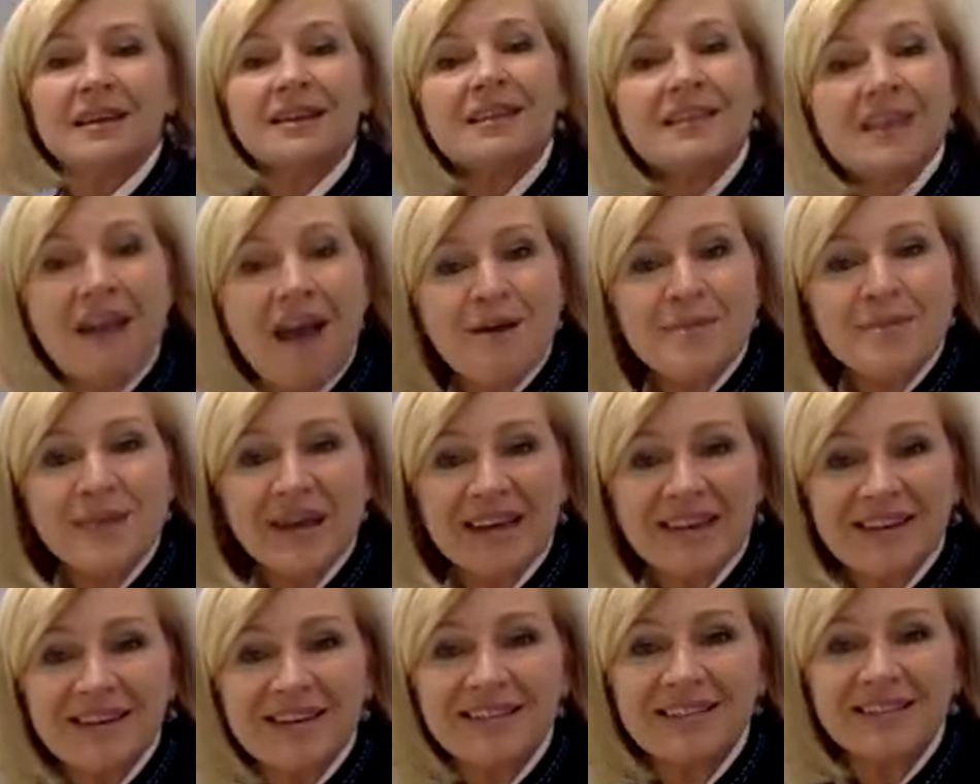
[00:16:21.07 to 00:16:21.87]

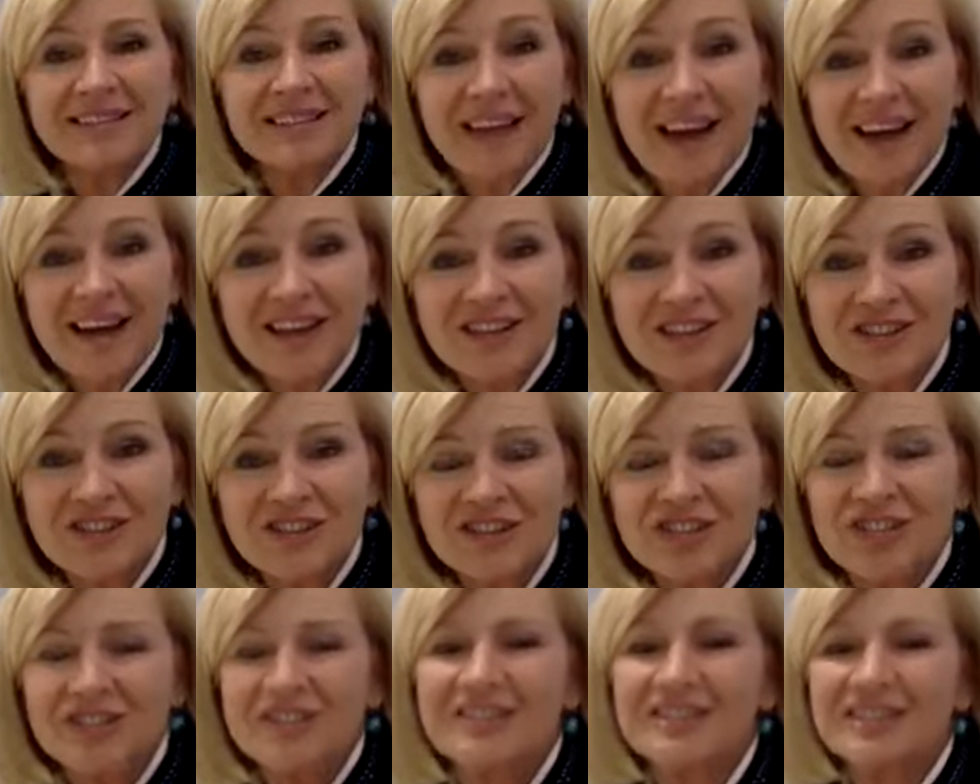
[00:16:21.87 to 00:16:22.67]
yummy lunch.
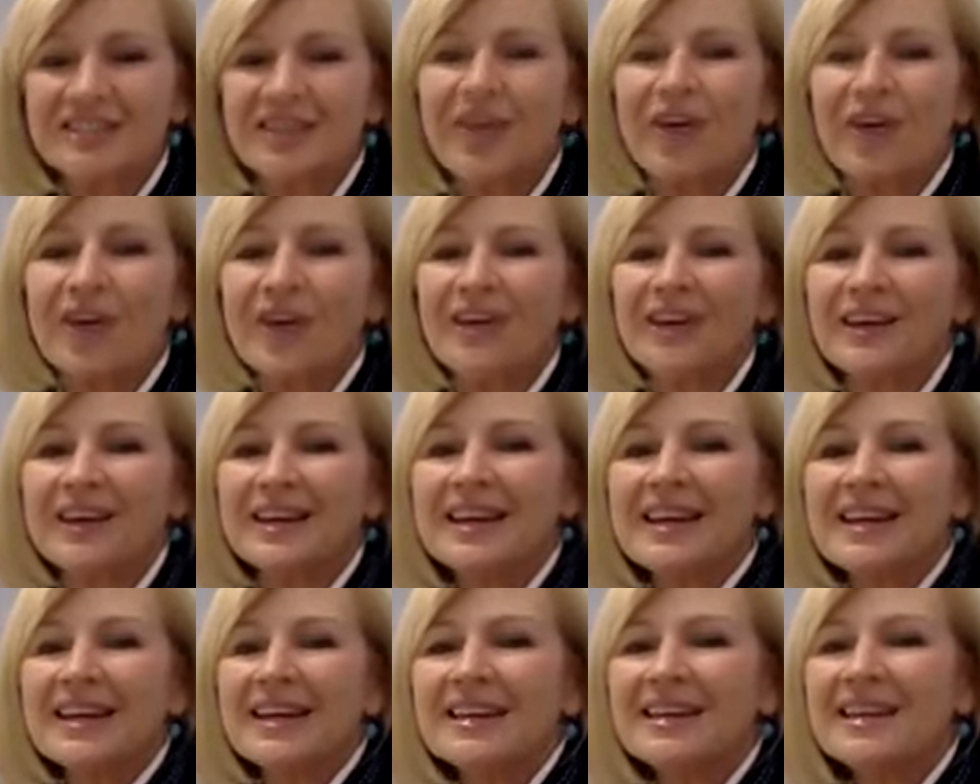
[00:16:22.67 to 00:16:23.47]
So
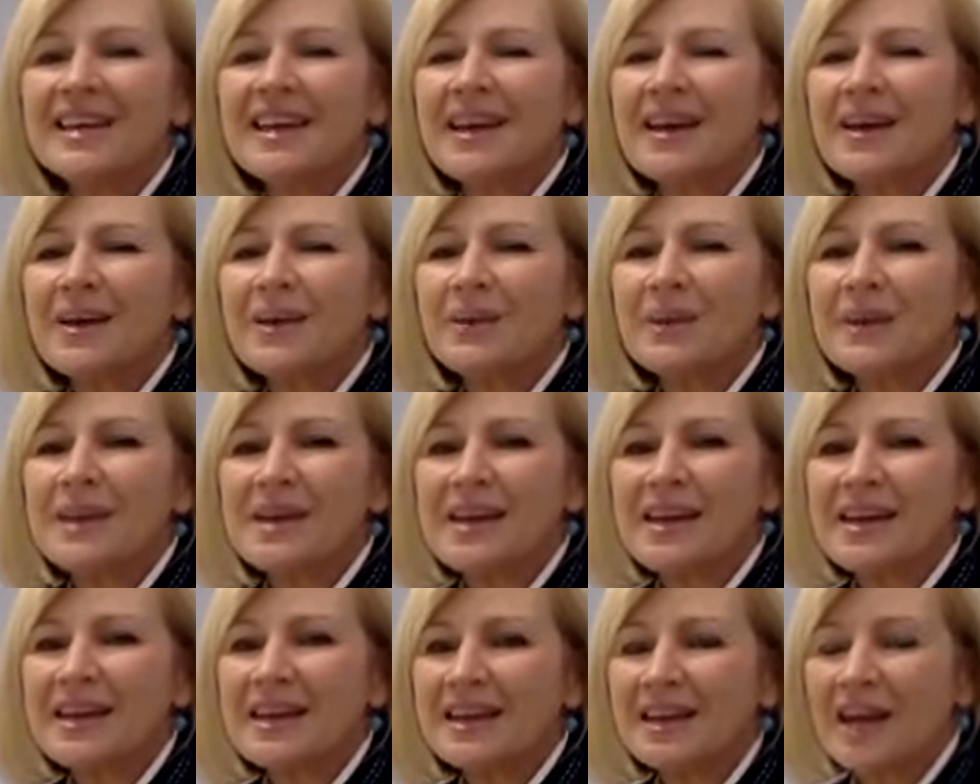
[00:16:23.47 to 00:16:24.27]
yeah, we
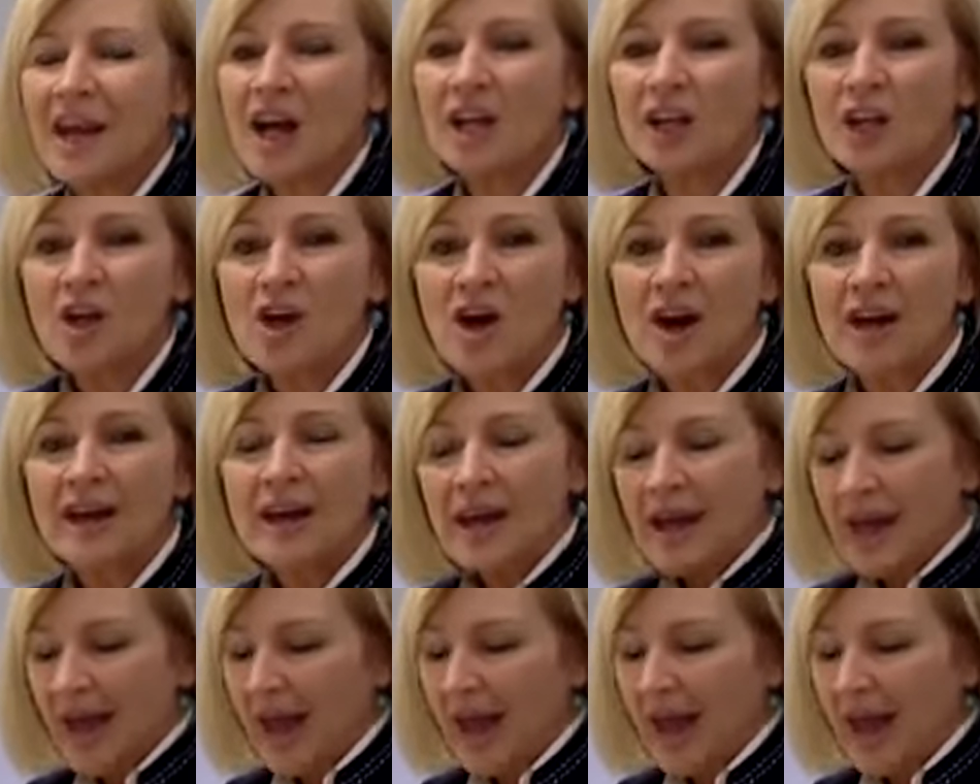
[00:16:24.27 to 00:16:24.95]
eat a lot.